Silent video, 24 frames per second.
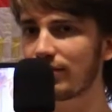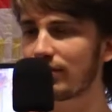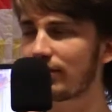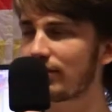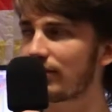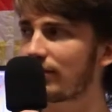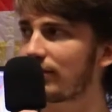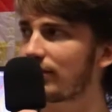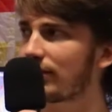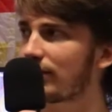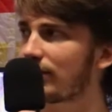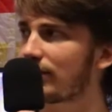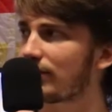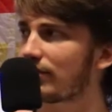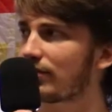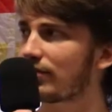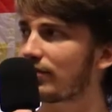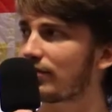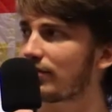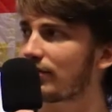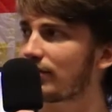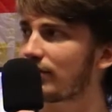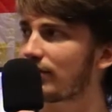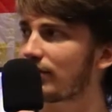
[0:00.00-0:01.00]

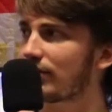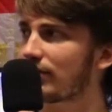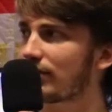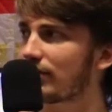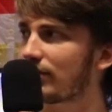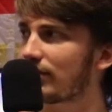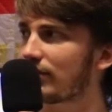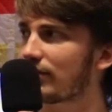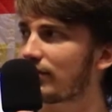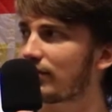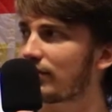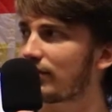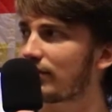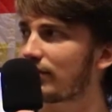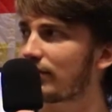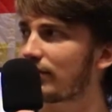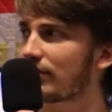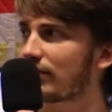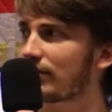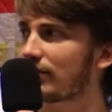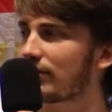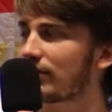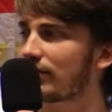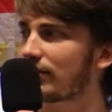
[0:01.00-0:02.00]

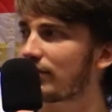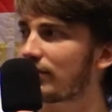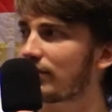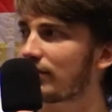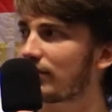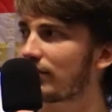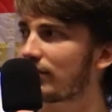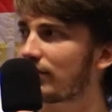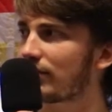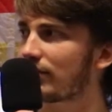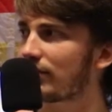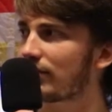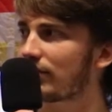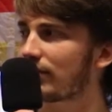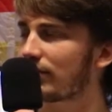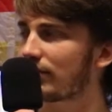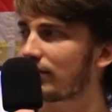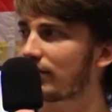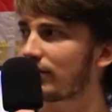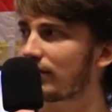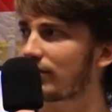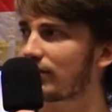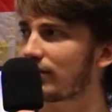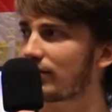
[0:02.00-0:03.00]

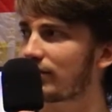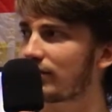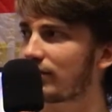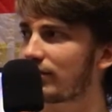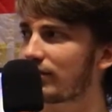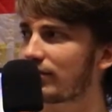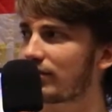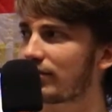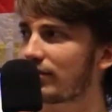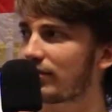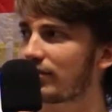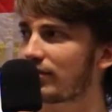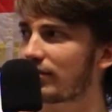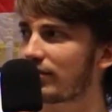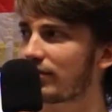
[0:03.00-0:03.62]
This person isn't speaking.